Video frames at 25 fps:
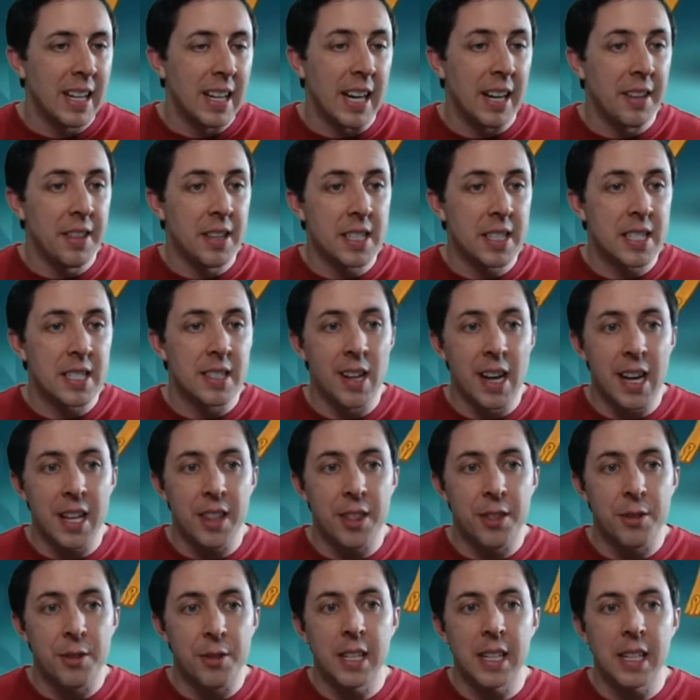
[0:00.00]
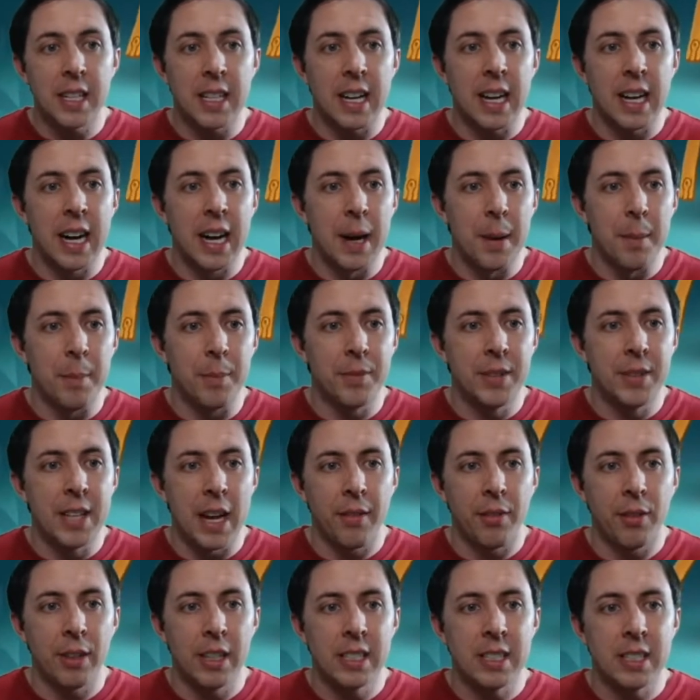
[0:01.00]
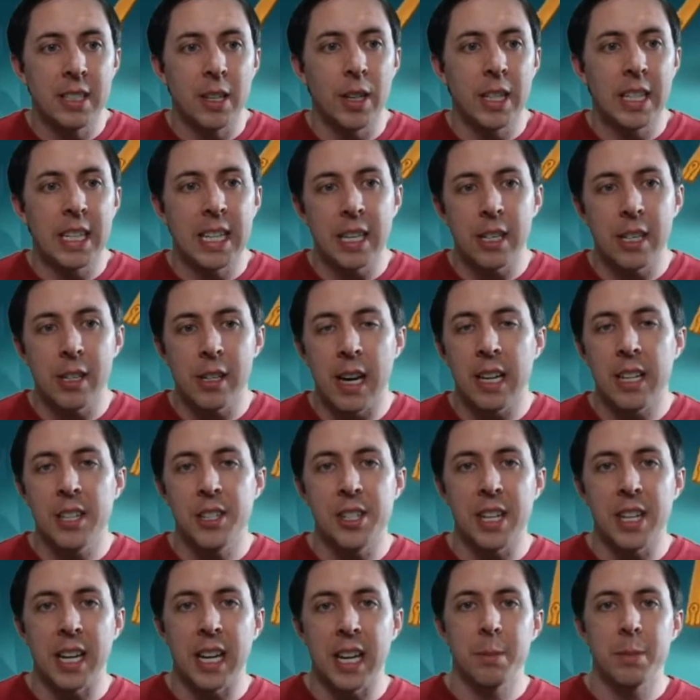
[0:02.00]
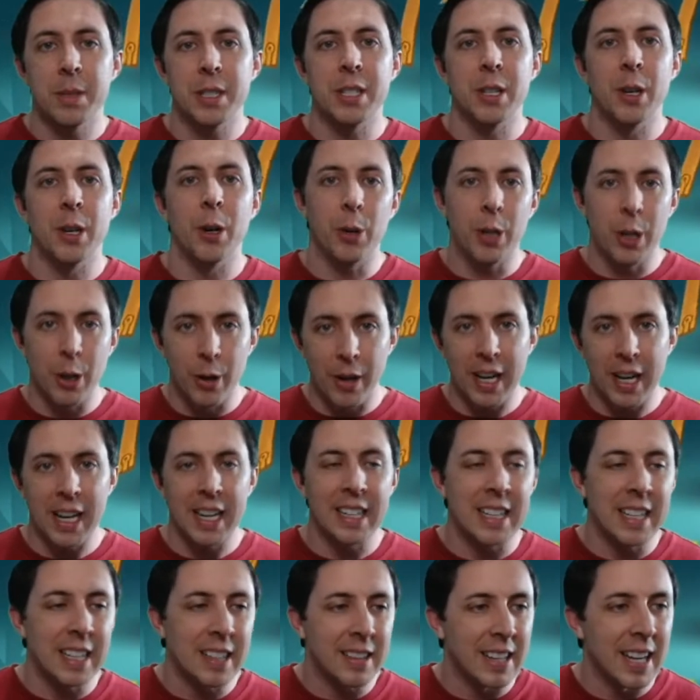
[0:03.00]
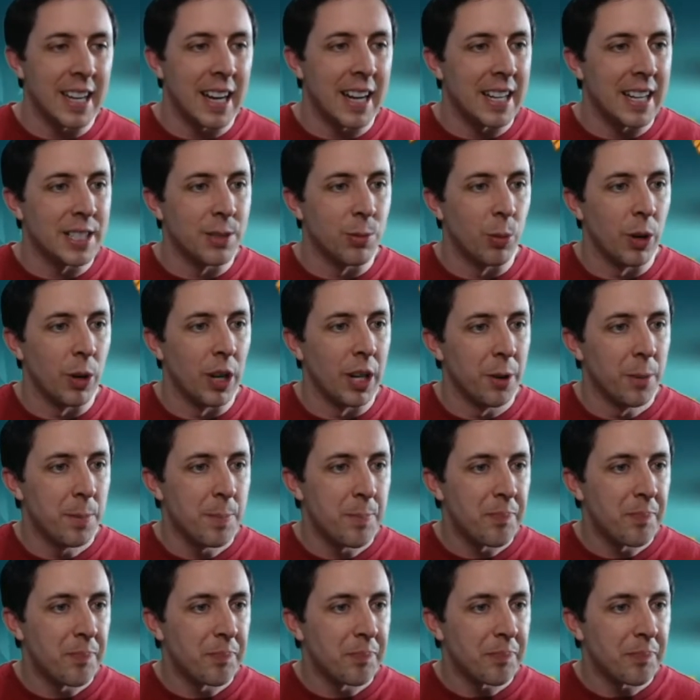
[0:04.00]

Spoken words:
And this slot 3 definitely is going to get you out of jams, so go ahead and get that as well.